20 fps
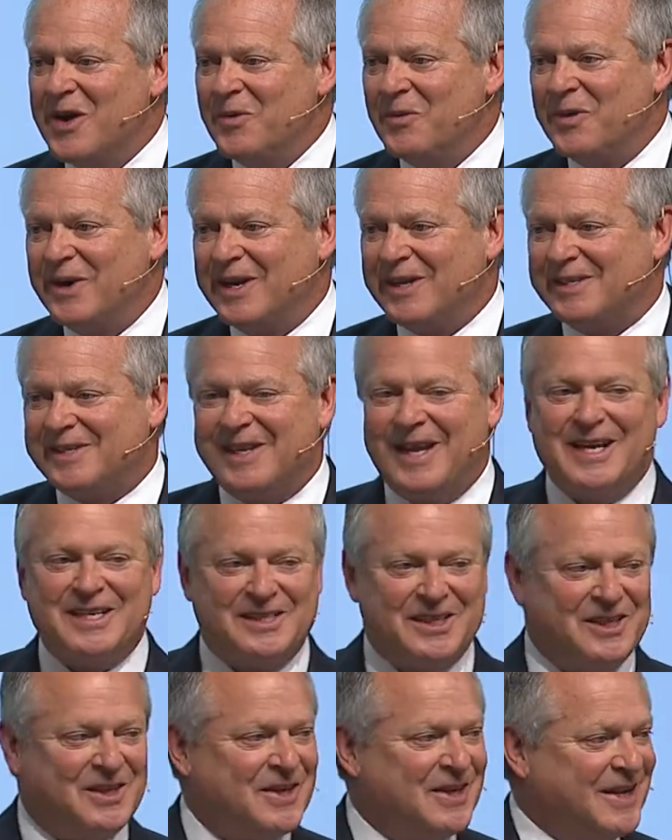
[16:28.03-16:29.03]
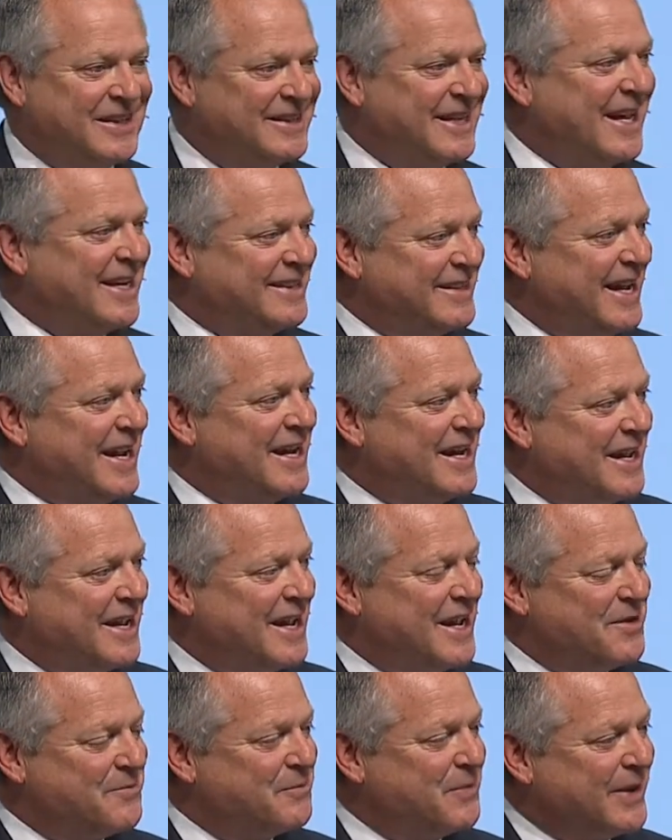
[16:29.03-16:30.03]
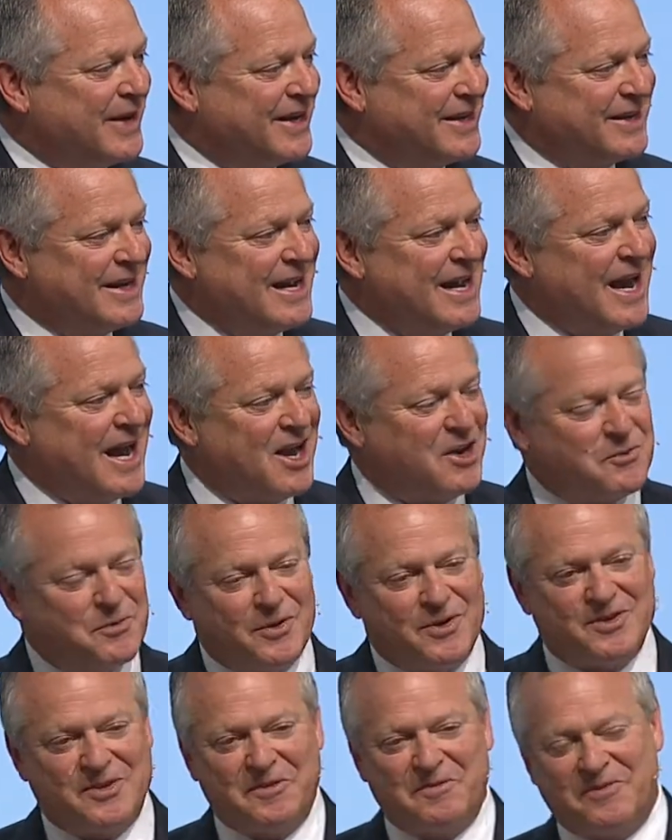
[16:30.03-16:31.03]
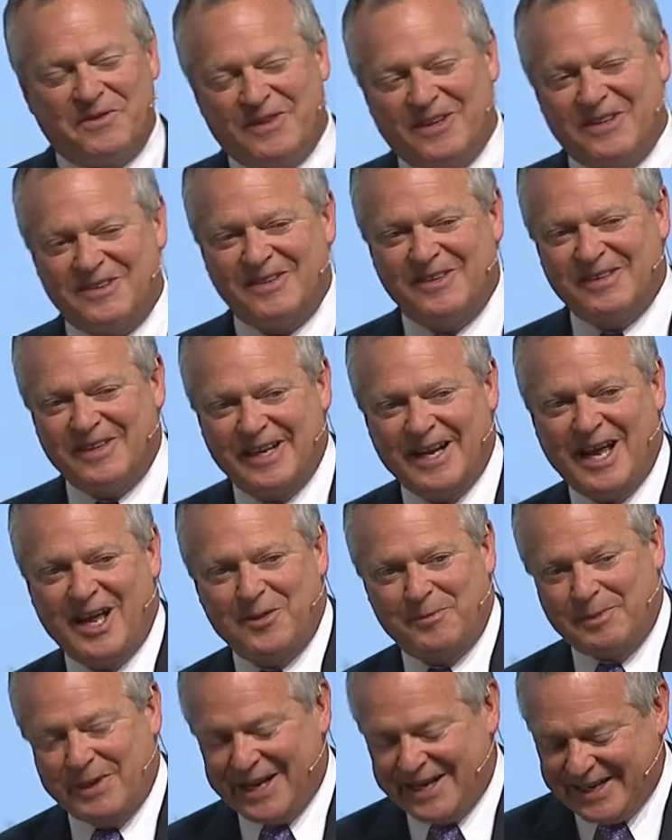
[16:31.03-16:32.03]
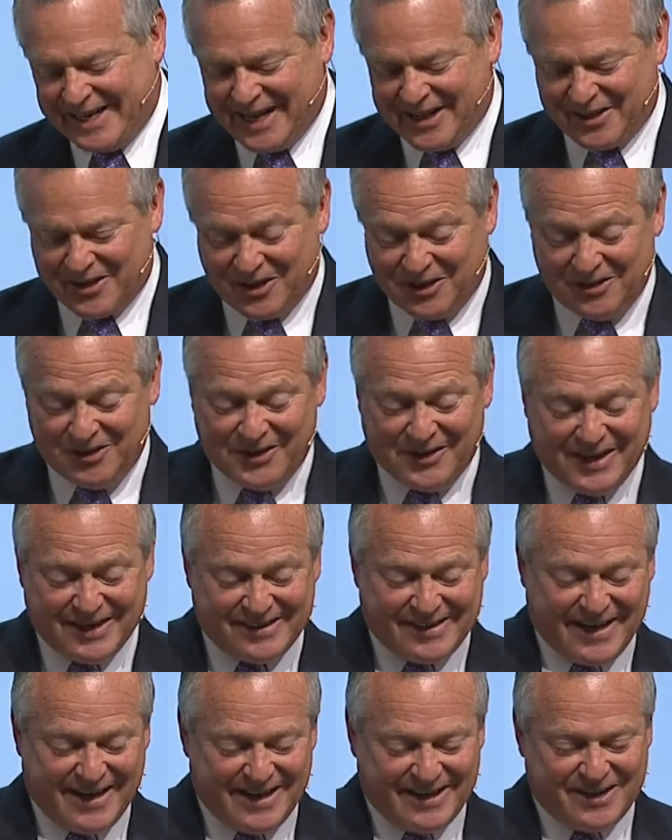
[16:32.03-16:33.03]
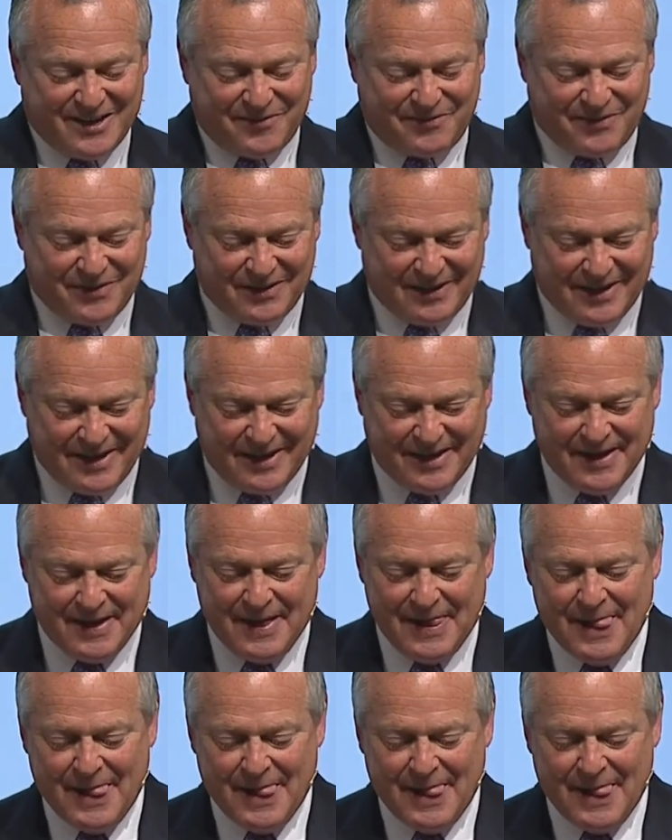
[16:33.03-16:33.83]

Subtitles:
what it's like to look at that data and bring hospitals and physicians and health plan together to look at data differently.